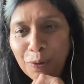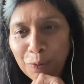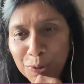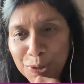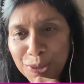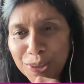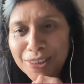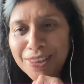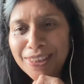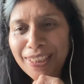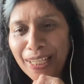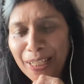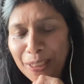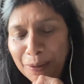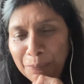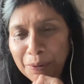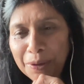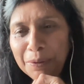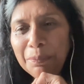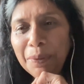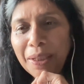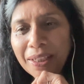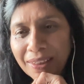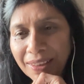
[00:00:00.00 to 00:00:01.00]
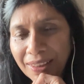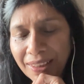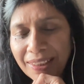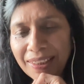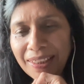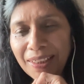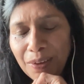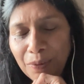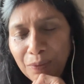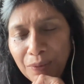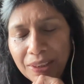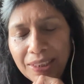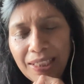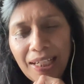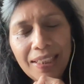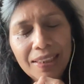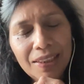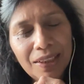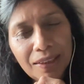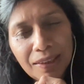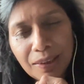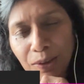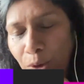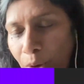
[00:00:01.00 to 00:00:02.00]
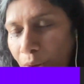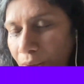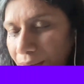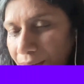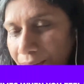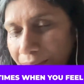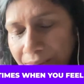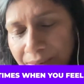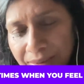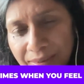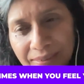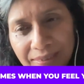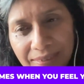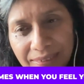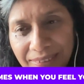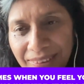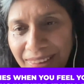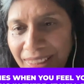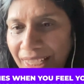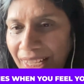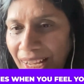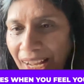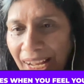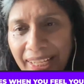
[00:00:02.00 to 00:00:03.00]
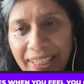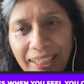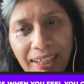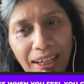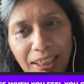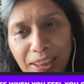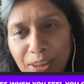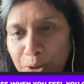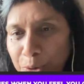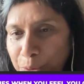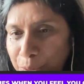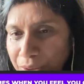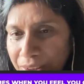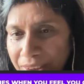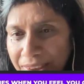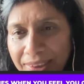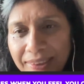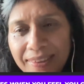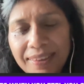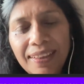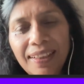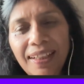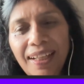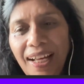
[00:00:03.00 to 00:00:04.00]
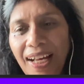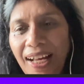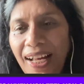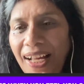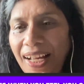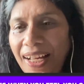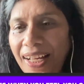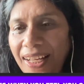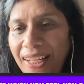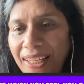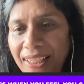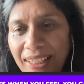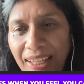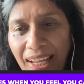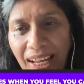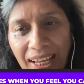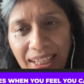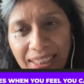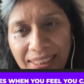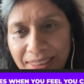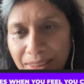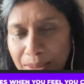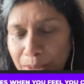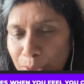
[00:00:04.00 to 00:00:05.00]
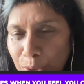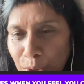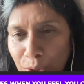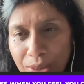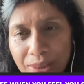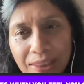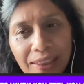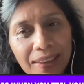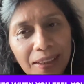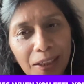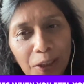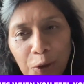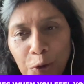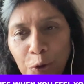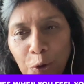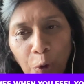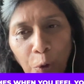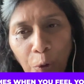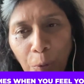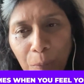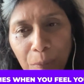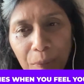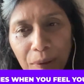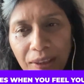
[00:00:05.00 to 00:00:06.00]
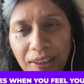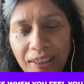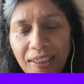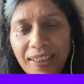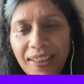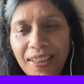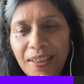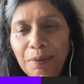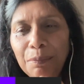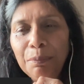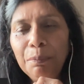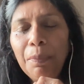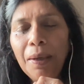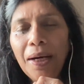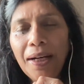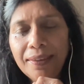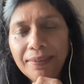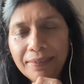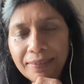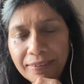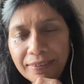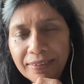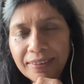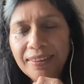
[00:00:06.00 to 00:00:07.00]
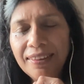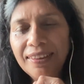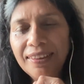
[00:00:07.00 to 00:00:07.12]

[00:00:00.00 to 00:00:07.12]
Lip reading: was a time in my career where I just thought, I can't do this. I just sit at home. But